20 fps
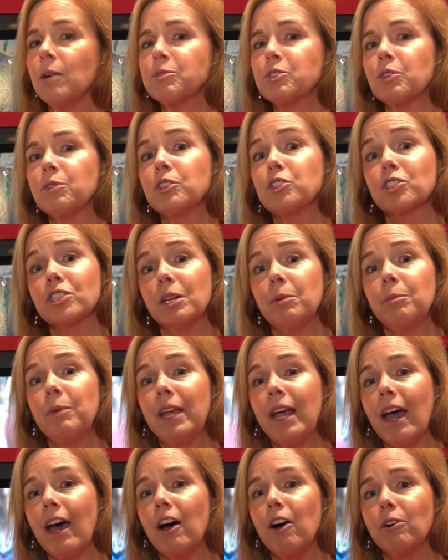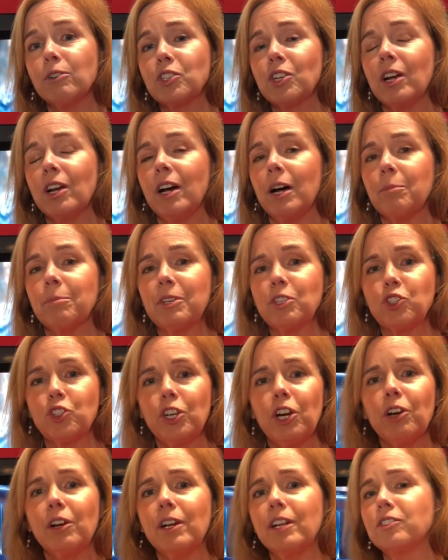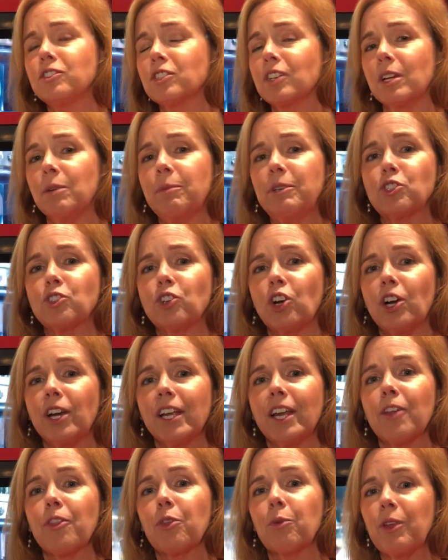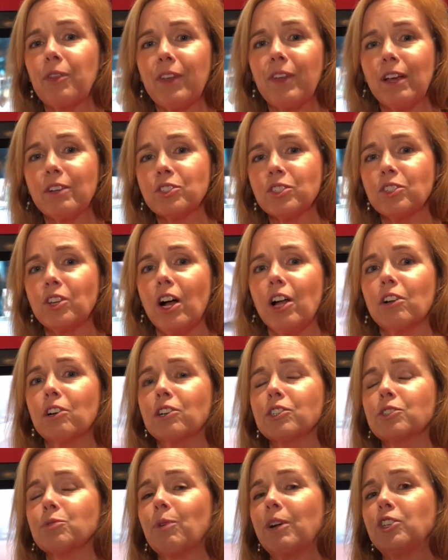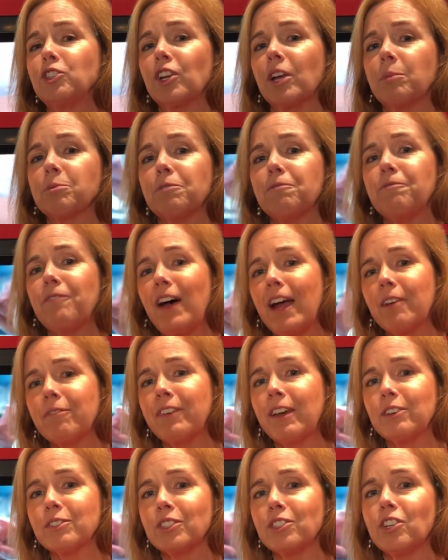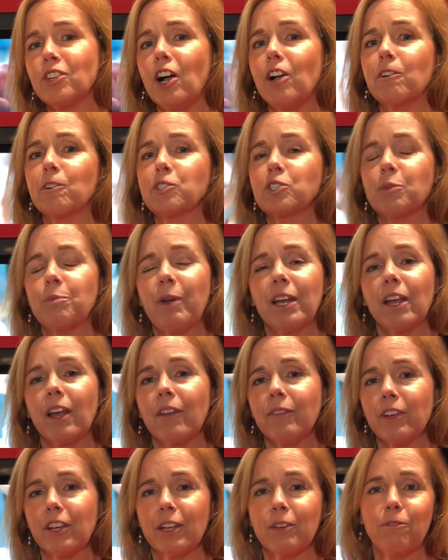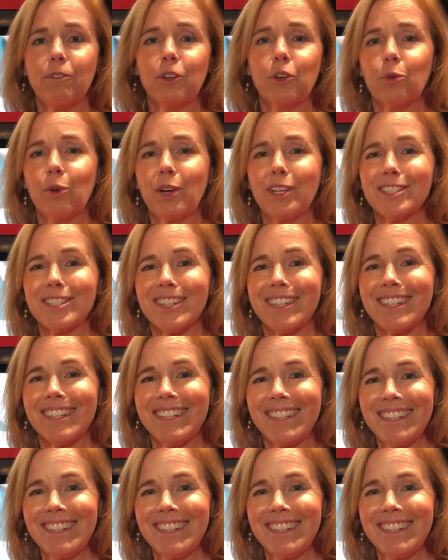So this is going to be out this year. It's going to be starting at $3,000, ranging up to $5,000 depending on the configuration.